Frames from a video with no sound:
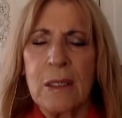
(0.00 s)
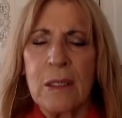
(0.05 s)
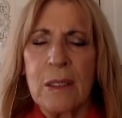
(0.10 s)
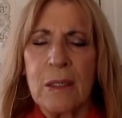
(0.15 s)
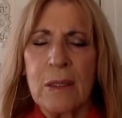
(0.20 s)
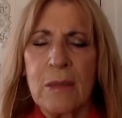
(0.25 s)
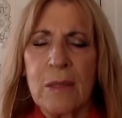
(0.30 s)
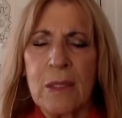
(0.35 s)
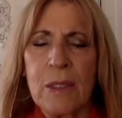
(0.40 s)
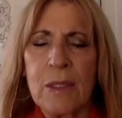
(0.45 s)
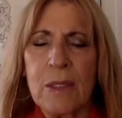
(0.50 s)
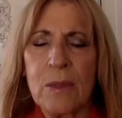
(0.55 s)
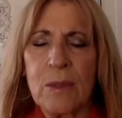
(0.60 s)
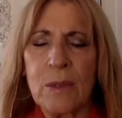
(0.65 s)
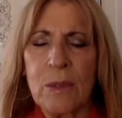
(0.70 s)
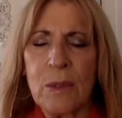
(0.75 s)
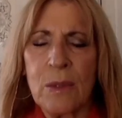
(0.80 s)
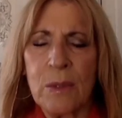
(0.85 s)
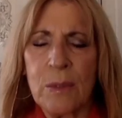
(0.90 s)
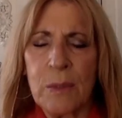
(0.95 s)
this earth
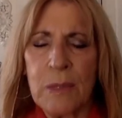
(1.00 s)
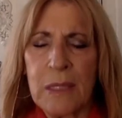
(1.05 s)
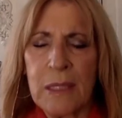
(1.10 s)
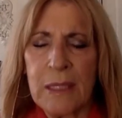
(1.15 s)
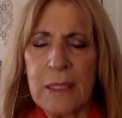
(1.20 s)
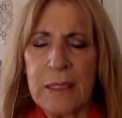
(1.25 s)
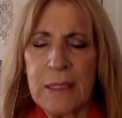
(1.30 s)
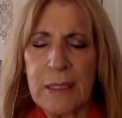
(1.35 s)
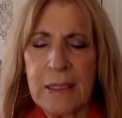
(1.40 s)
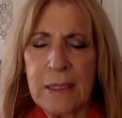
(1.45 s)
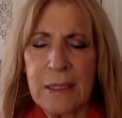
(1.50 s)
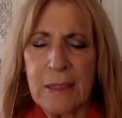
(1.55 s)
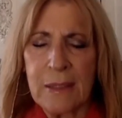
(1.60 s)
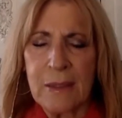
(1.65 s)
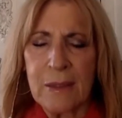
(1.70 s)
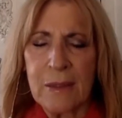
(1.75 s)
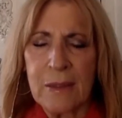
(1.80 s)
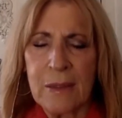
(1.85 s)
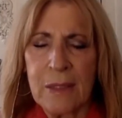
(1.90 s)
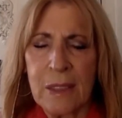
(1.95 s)
planet
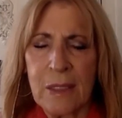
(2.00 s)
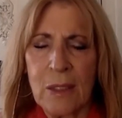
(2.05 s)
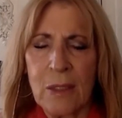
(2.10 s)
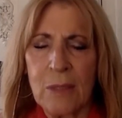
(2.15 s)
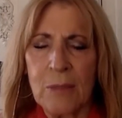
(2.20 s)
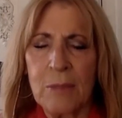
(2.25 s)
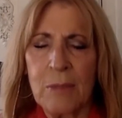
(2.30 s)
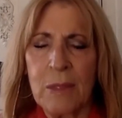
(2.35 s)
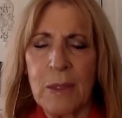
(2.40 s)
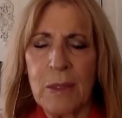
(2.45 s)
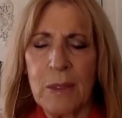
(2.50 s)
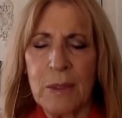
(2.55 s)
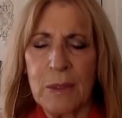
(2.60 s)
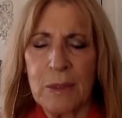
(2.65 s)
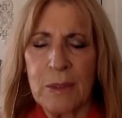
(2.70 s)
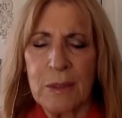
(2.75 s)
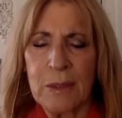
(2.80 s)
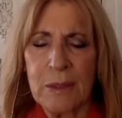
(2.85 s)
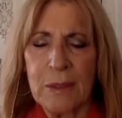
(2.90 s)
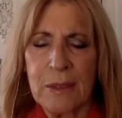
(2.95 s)
and our mother
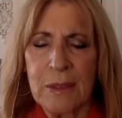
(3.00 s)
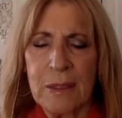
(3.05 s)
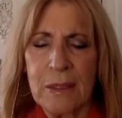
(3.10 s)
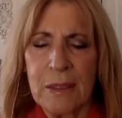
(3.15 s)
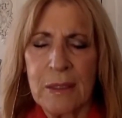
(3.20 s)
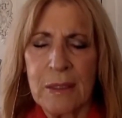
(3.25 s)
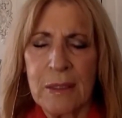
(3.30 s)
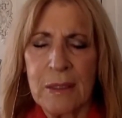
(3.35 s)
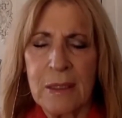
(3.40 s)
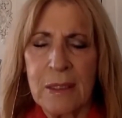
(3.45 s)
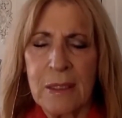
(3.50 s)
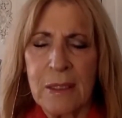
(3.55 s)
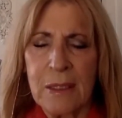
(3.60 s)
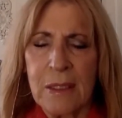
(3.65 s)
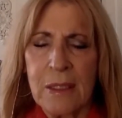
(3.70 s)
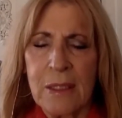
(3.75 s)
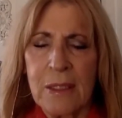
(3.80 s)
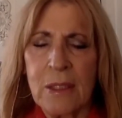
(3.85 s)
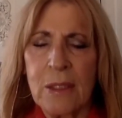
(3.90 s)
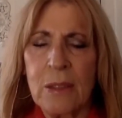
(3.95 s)

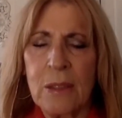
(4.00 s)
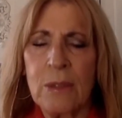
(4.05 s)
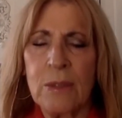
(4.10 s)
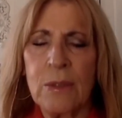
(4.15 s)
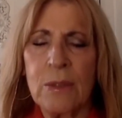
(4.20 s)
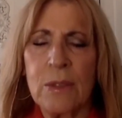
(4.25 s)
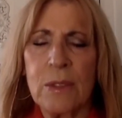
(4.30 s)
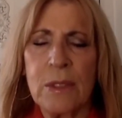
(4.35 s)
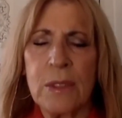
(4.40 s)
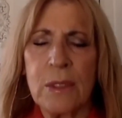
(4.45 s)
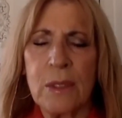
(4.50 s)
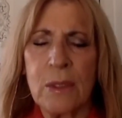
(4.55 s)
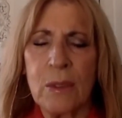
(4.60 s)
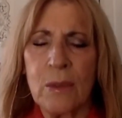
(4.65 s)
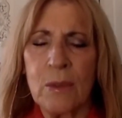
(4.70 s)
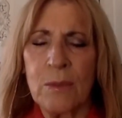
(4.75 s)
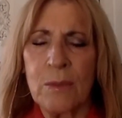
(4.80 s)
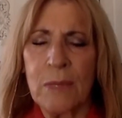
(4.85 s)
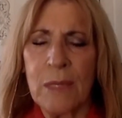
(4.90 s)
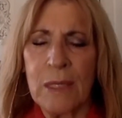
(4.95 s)
to learn so
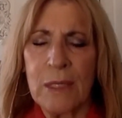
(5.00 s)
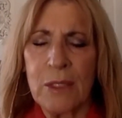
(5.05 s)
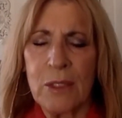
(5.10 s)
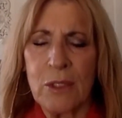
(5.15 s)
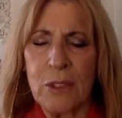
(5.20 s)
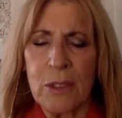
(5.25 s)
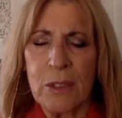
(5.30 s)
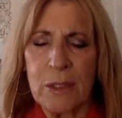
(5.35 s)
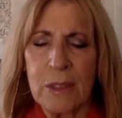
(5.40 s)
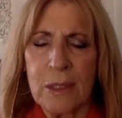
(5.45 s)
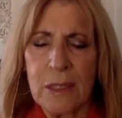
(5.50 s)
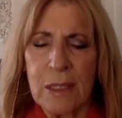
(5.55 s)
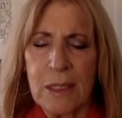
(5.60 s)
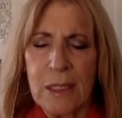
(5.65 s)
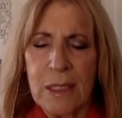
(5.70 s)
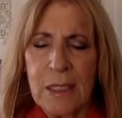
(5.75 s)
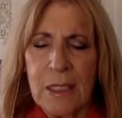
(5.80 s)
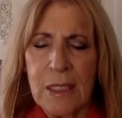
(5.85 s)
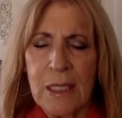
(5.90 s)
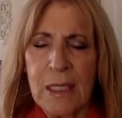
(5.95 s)
much.
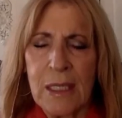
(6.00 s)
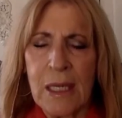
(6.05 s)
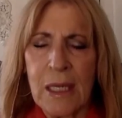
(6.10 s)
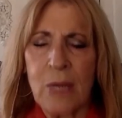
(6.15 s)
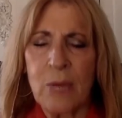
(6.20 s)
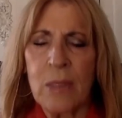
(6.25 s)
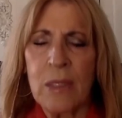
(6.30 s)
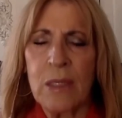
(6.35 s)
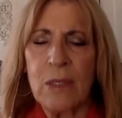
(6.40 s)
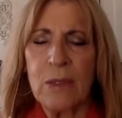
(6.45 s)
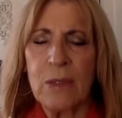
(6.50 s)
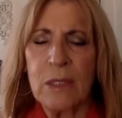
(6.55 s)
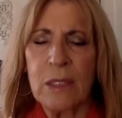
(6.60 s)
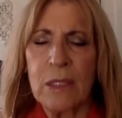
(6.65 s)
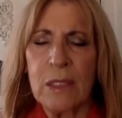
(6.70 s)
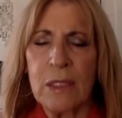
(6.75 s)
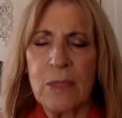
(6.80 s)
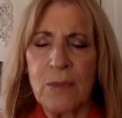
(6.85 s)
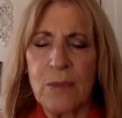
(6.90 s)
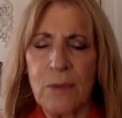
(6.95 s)
And how we learn it
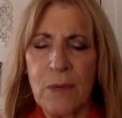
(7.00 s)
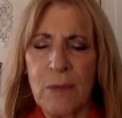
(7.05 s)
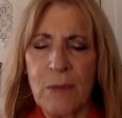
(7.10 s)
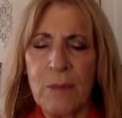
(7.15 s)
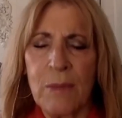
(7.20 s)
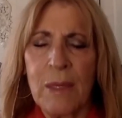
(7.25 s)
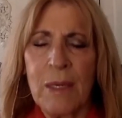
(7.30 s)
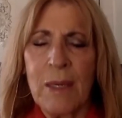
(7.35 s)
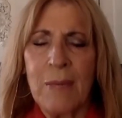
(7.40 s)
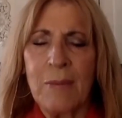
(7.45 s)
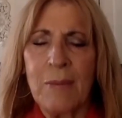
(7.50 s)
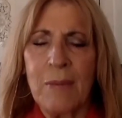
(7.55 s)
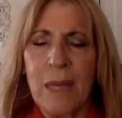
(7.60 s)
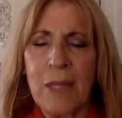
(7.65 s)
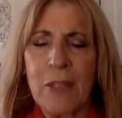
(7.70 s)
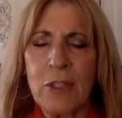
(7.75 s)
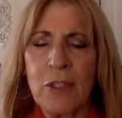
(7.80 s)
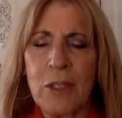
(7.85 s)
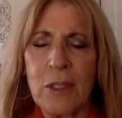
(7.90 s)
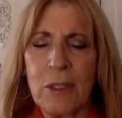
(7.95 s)
is from
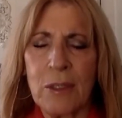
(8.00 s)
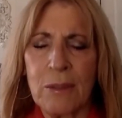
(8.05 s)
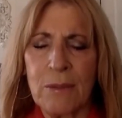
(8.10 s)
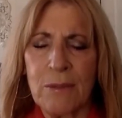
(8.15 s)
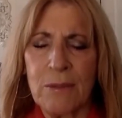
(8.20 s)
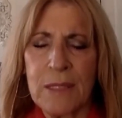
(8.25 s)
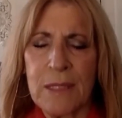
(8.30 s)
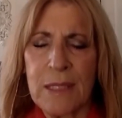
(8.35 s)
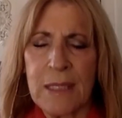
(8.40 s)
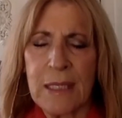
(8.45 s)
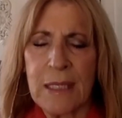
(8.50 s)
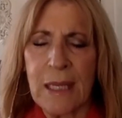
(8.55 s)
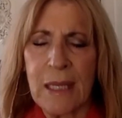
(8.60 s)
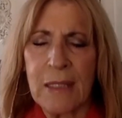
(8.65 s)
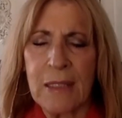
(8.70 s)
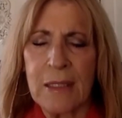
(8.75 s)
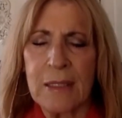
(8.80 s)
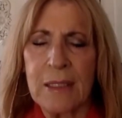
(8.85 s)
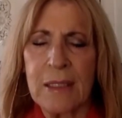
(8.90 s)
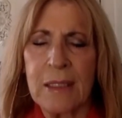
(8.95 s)
matching her
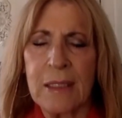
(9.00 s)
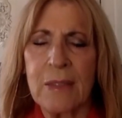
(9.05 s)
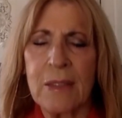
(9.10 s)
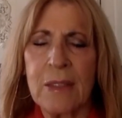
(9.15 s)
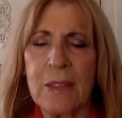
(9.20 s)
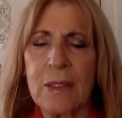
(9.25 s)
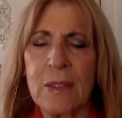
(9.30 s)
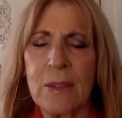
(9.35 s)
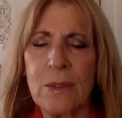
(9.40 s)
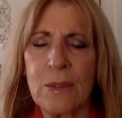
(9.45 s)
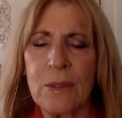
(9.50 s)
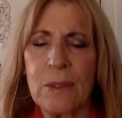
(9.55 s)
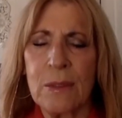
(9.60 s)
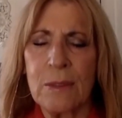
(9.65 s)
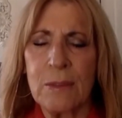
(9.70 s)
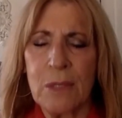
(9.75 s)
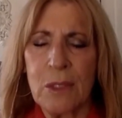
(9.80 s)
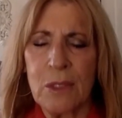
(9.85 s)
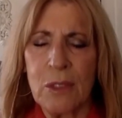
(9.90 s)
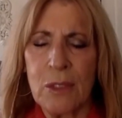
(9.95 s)
physicality in this third
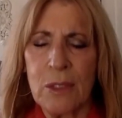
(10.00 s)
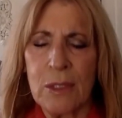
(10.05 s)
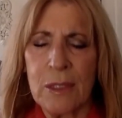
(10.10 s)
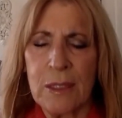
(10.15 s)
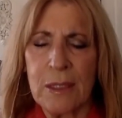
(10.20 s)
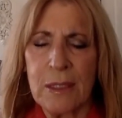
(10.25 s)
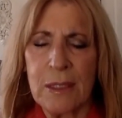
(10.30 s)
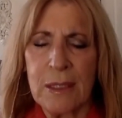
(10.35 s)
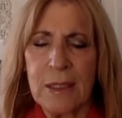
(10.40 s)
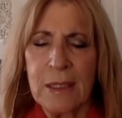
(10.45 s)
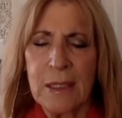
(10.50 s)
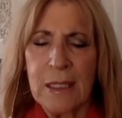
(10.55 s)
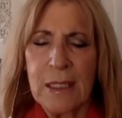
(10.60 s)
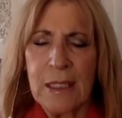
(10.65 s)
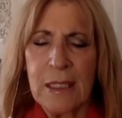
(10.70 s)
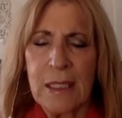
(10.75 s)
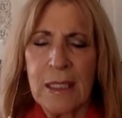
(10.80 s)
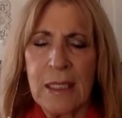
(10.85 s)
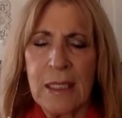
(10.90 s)
dimension in